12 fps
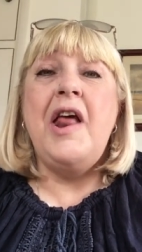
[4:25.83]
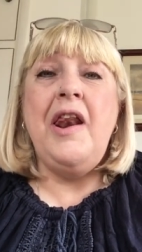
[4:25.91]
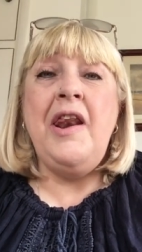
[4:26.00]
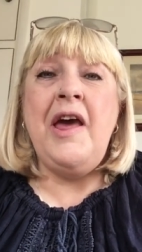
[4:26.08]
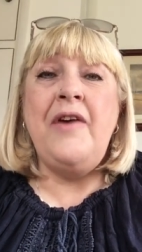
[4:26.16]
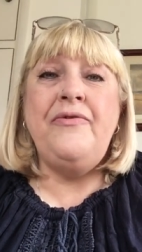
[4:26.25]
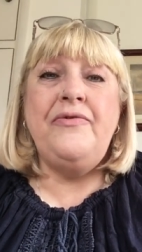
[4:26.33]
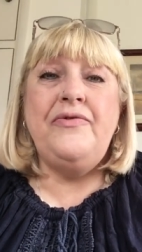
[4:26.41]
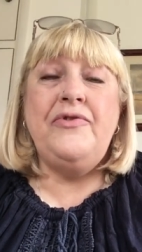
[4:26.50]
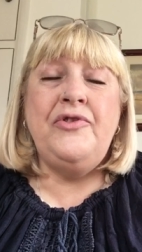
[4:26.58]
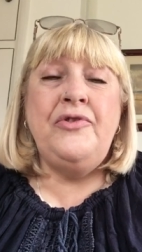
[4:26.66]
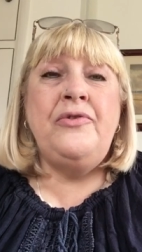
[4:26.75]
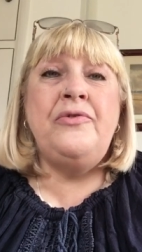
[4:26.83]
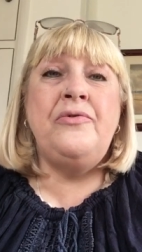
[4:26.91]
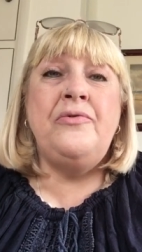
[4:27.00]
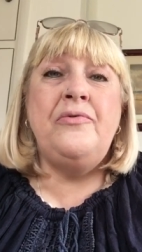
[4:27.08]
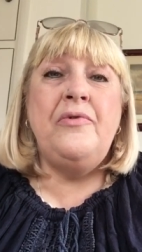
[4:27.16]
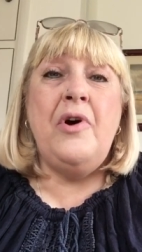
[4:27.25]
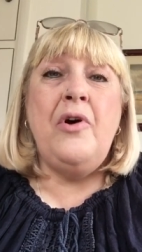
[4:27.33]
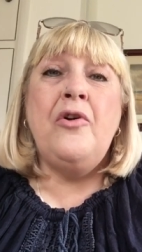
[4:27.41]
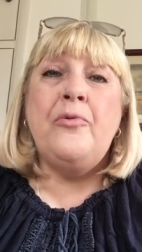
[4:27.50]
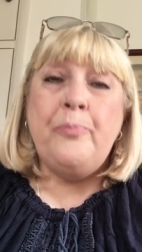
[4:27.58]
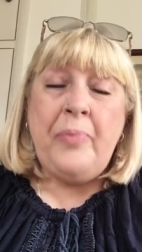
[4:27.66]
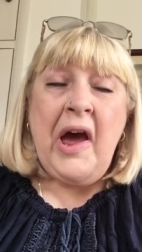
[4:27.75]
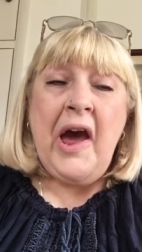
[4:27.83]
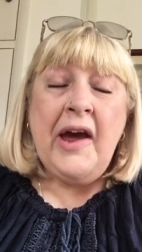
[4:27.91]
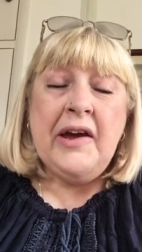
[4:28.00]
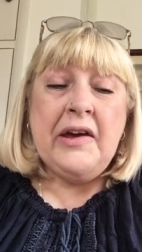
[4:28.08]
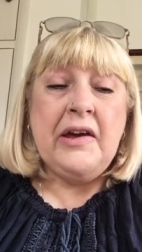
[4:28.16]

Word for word: left to unpack.